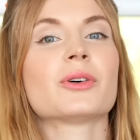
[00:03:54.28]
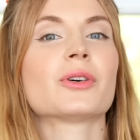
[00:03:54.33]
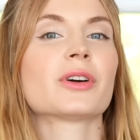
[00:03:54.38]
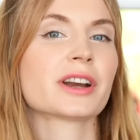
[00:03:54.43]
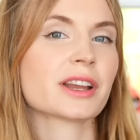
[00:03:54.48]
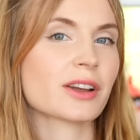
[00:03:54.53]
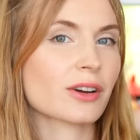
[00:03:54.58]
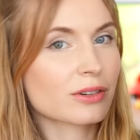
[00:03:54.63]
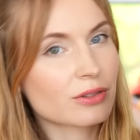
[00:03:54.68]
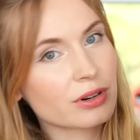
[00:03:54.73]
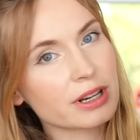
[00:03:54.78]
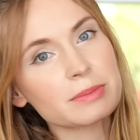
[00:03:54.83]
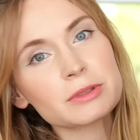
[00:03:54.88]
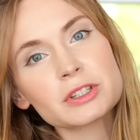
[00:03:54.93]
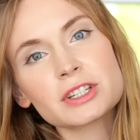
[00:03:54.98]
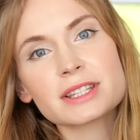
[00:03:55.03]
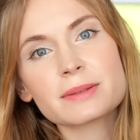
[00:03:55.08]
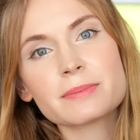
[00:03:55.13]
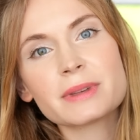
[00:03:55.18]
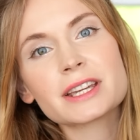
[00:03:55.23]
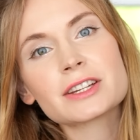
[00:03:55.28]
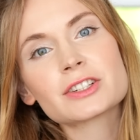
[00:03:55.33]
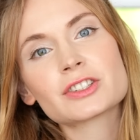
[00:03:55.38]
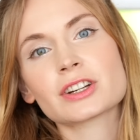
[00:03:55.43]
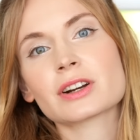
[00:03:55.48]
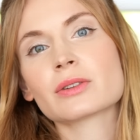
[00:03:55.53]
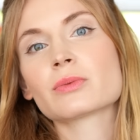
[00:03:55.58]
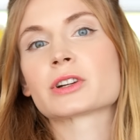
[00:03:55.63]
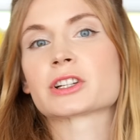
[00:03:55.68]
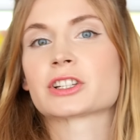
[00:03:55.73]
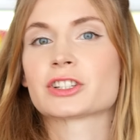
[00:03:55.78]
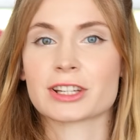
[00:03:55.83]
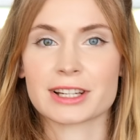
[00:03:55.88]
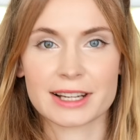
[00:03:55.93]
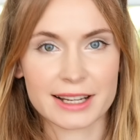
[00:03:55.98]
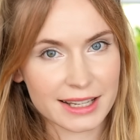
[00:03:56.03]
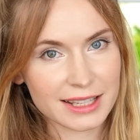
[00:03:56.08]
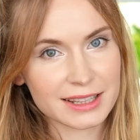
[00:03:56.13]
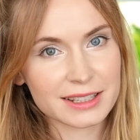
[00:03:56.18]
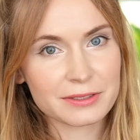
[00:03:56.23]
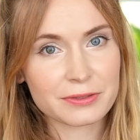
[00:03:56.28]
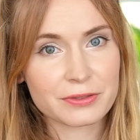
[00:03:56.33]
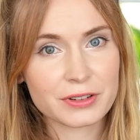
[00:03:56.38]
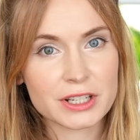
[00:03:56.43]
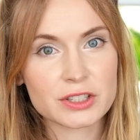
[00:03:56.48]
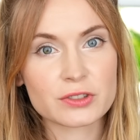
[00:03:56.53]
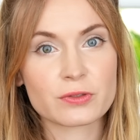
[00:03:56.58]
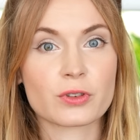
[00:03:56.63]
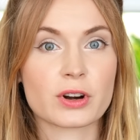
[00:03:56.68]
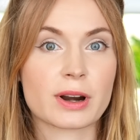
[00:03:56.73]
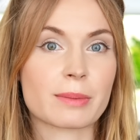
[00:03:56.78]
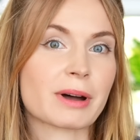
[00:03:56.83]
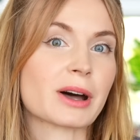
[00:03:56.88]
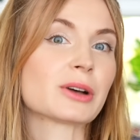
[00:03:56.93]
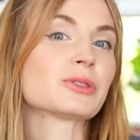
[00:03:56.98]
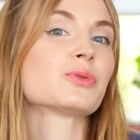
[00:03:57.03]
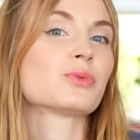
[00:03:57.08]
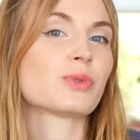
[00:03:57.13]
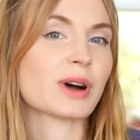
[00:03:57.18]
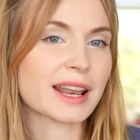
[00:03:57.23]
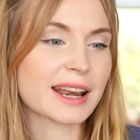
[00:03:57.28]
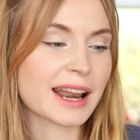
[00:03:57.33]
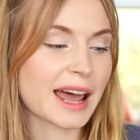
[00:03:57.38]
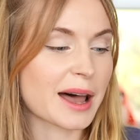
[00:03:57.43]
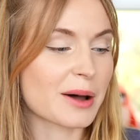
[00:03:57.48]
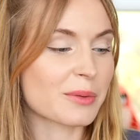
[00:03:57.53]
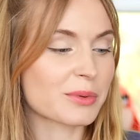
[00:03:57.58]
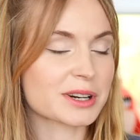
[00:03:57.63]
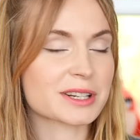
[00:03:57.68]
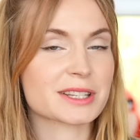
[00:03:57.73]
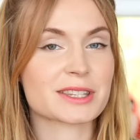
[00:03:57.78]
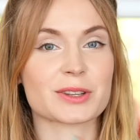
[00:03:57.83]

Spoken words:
Oreo cream cheese mixture was chilling in the fridge for about 1 hour,